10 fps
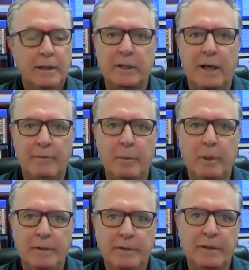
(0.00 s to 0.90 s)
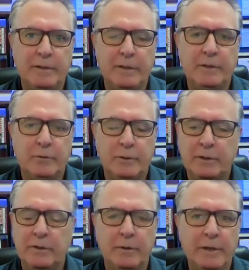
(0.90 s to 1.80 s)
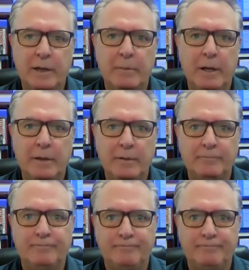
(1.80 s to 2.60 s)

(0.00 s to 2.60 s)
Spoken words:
still have a place in this industry. No doubt about it.